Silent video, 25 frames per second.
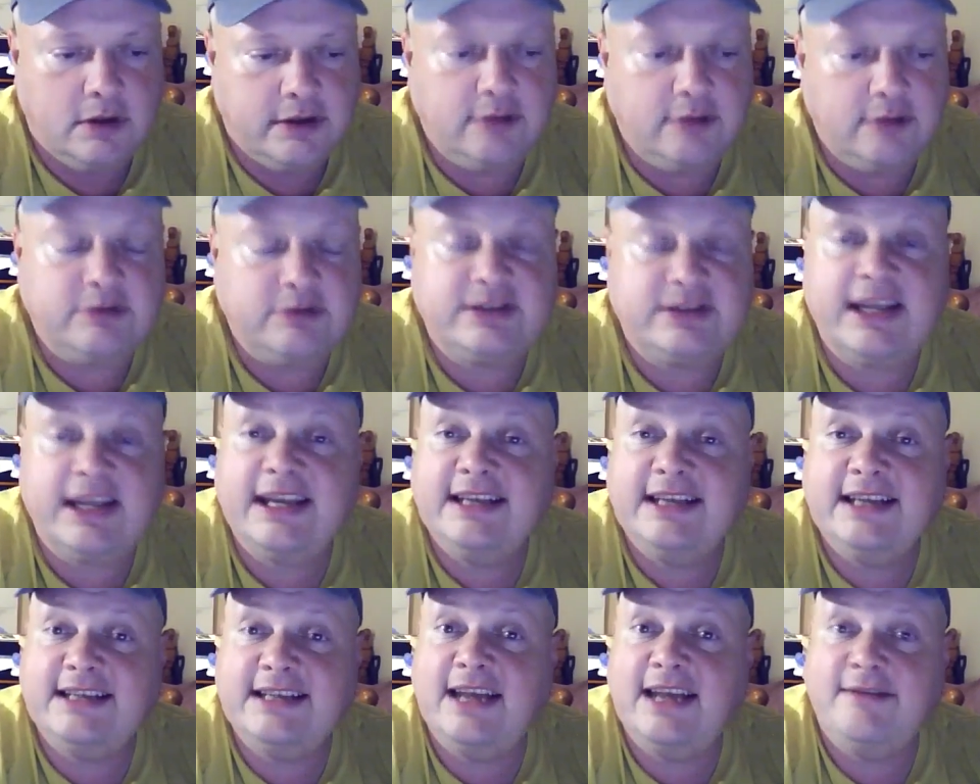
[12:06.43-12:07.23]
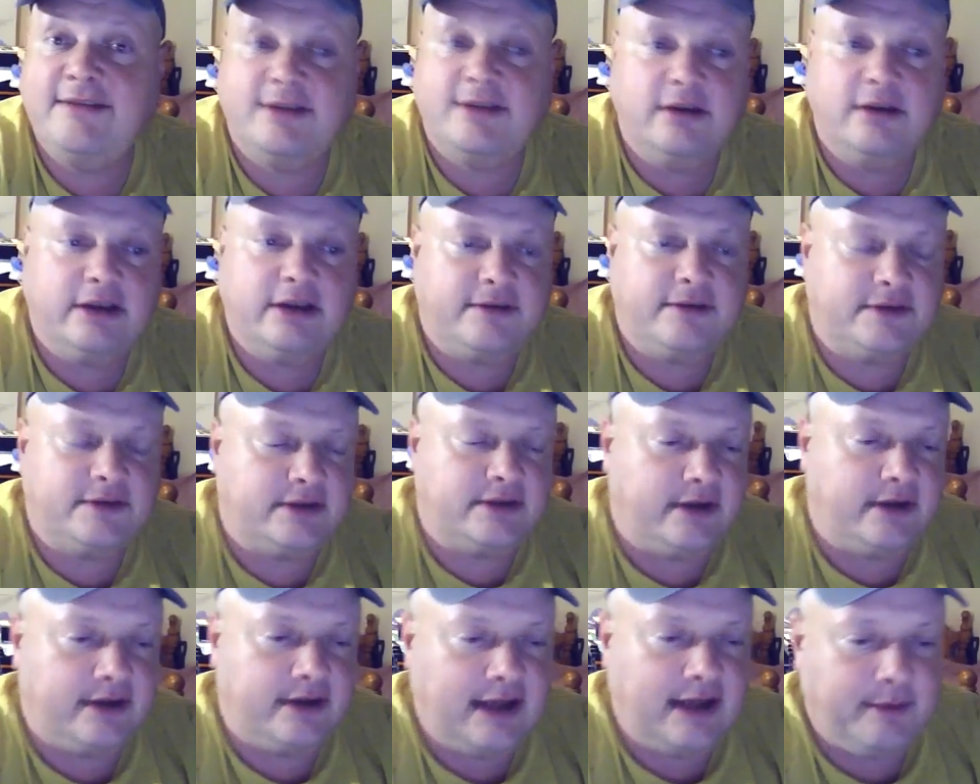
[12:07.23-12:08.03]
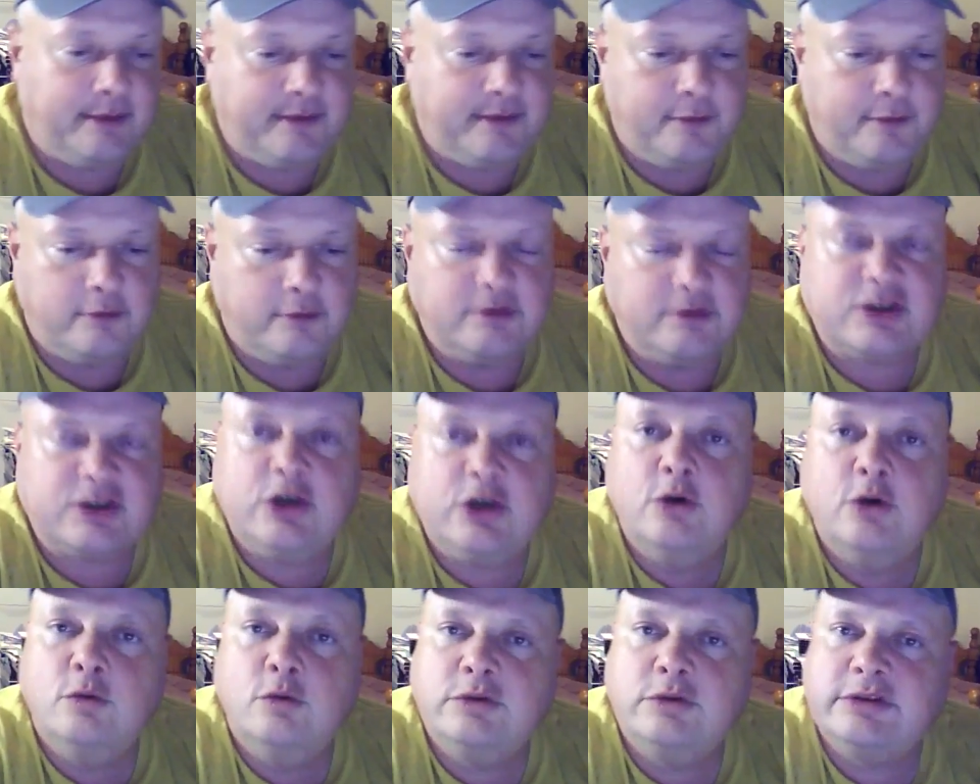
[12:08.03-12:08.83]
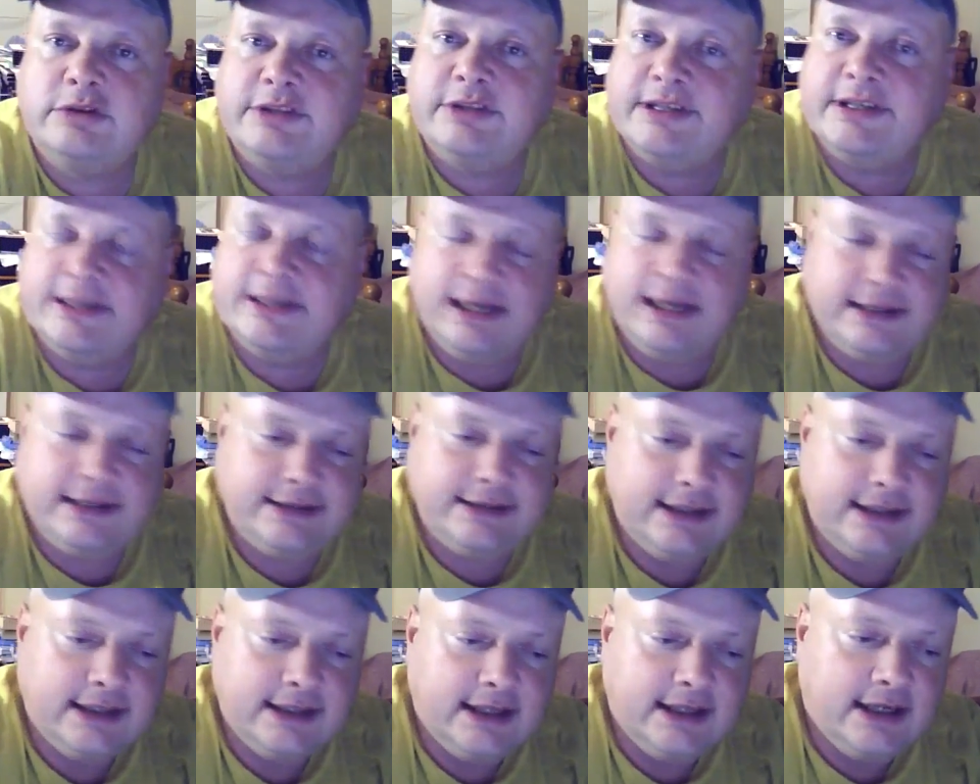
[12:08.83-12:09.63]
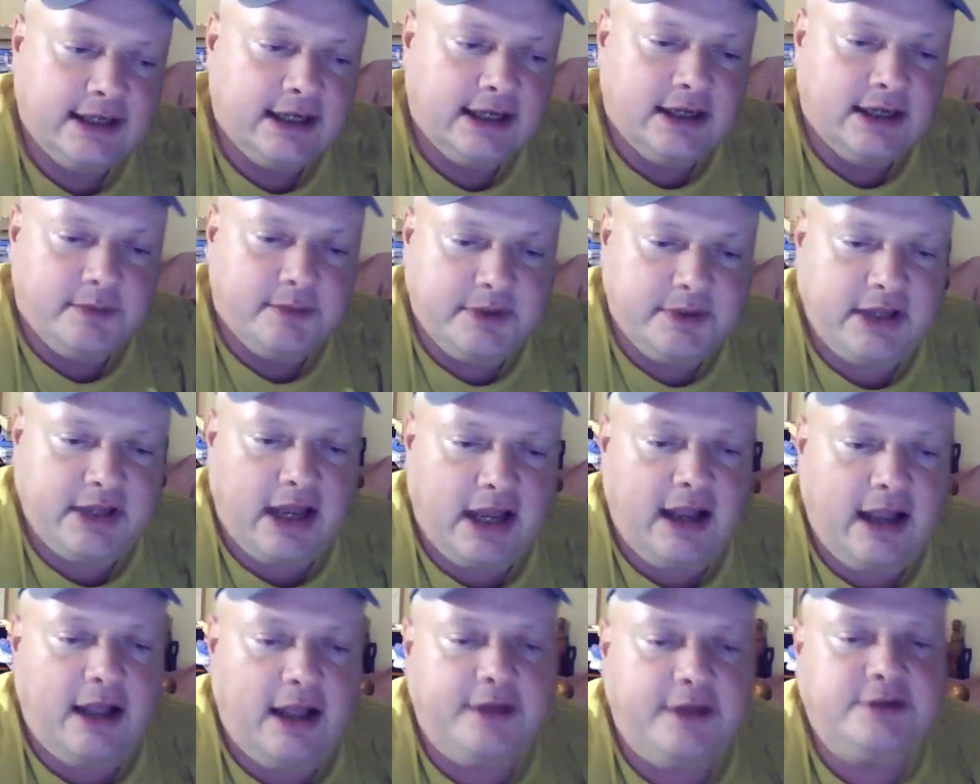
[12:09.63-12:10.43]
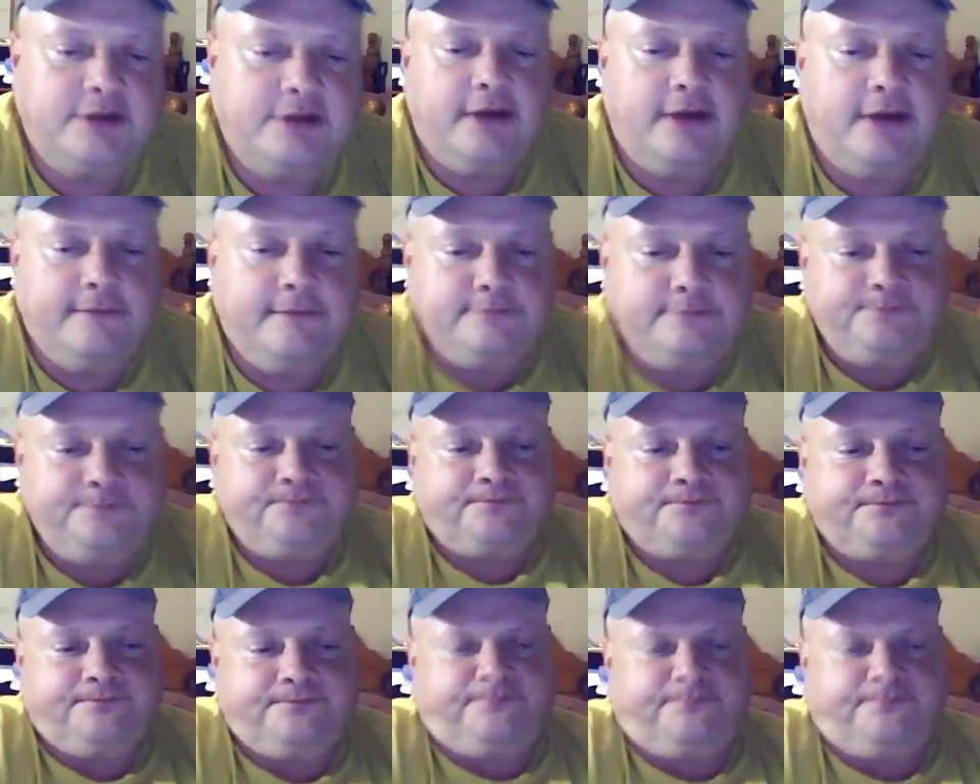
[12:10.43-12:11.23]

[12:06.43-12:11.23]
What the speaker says: No one's thanking David Icke for saying that before it was cool to think that. But yeah, and